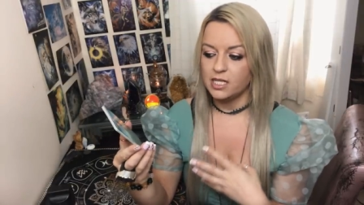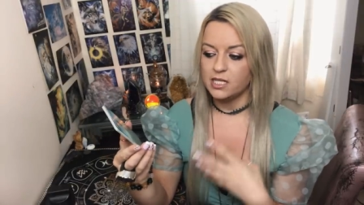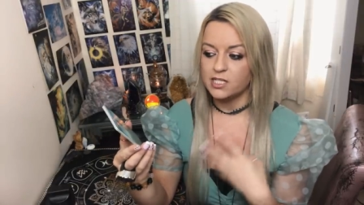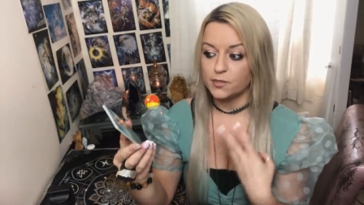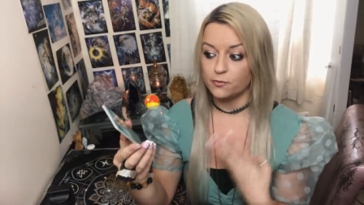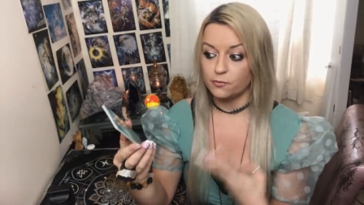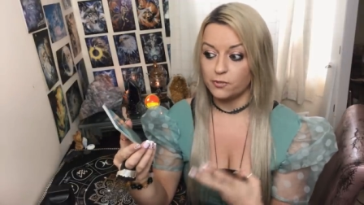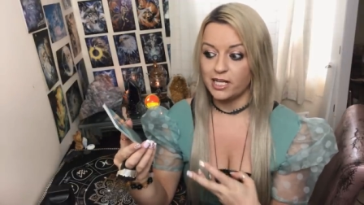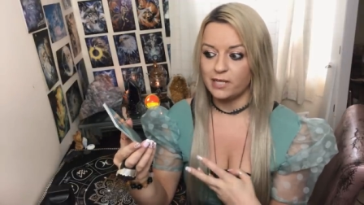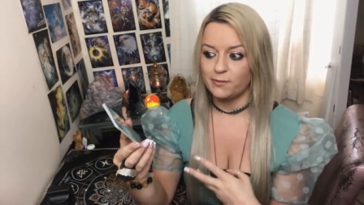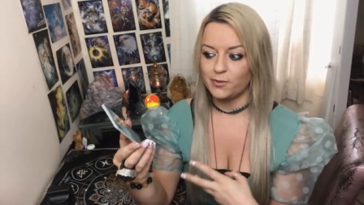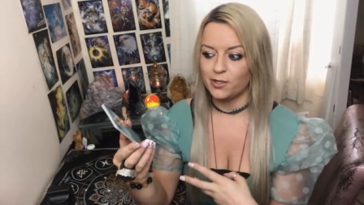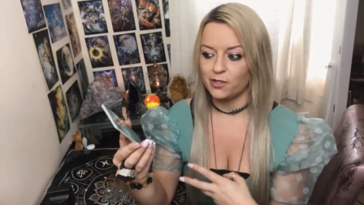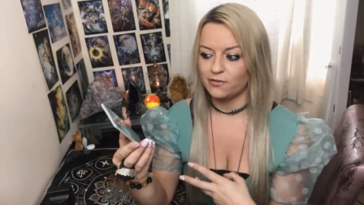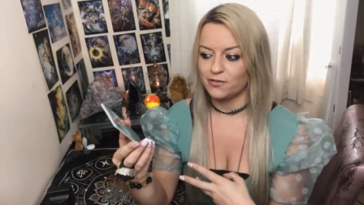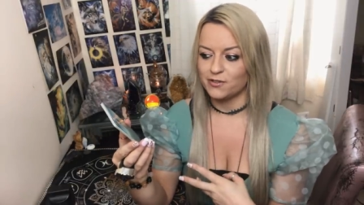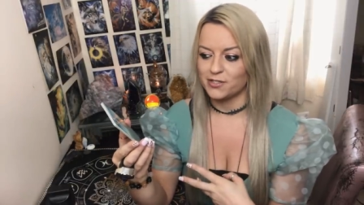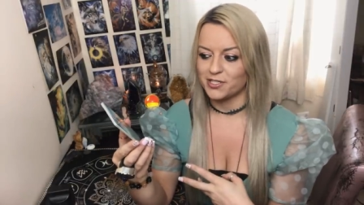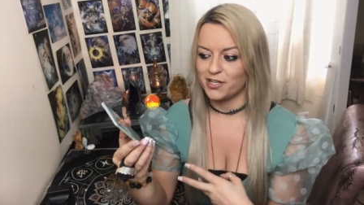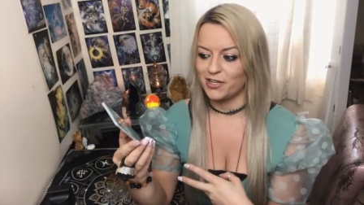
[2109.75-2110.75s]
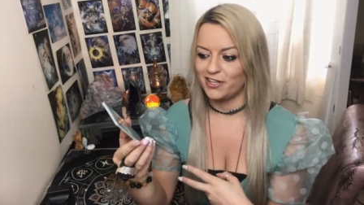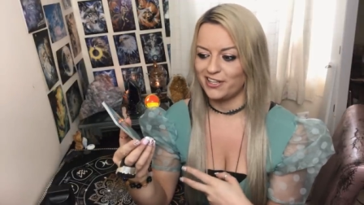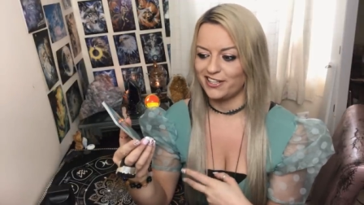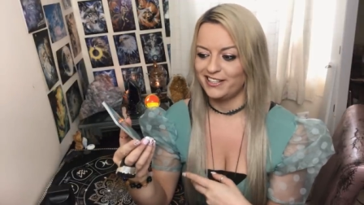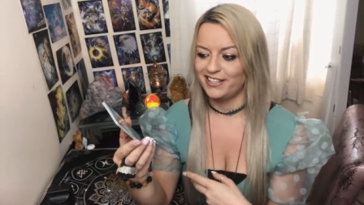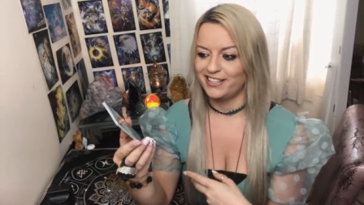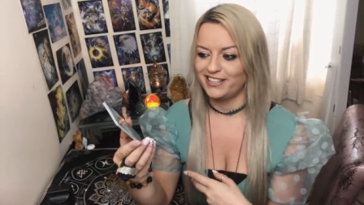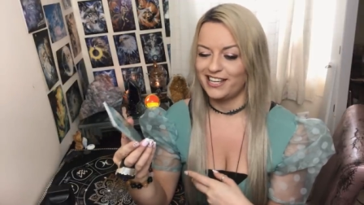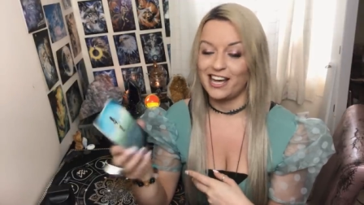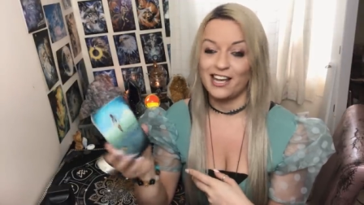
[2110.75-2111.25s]
it's a really beautiful song.
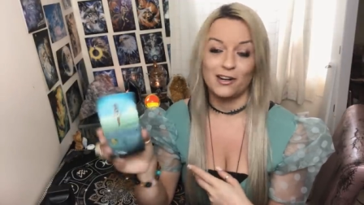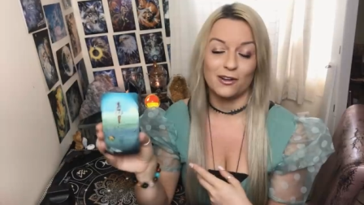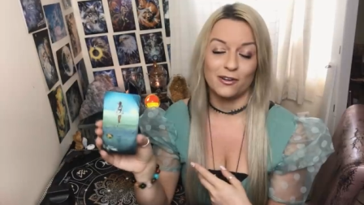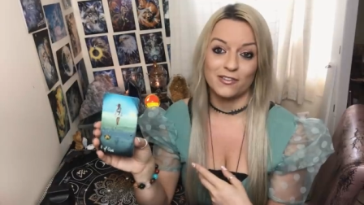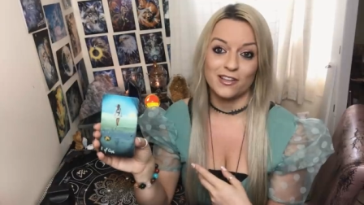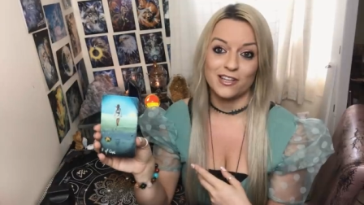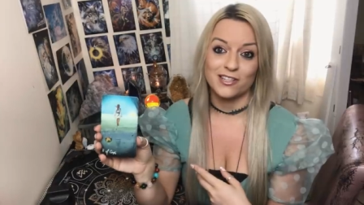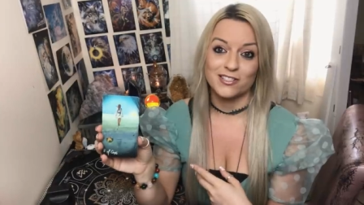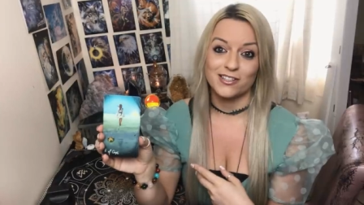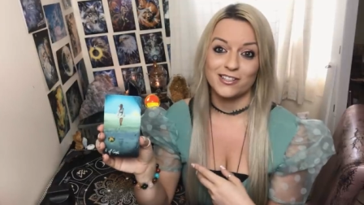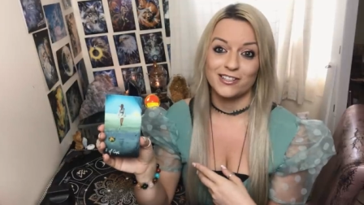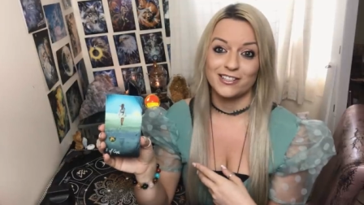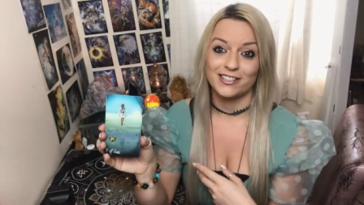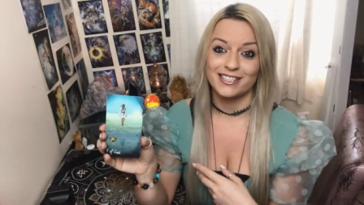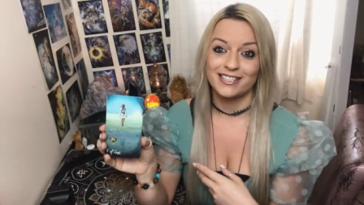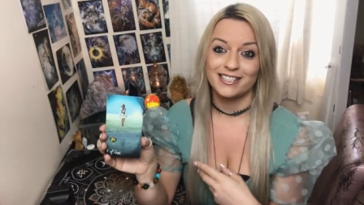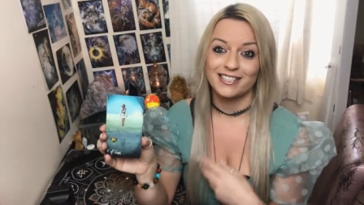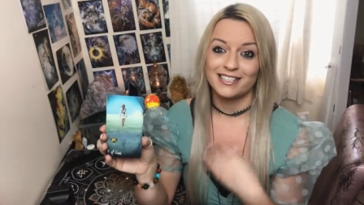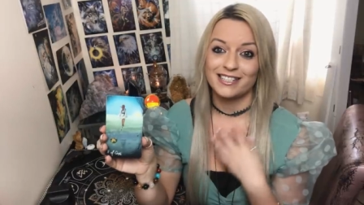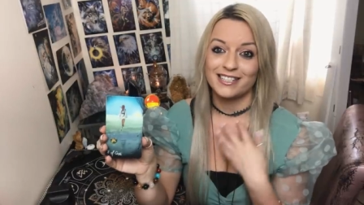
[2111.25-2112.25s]
I love that song.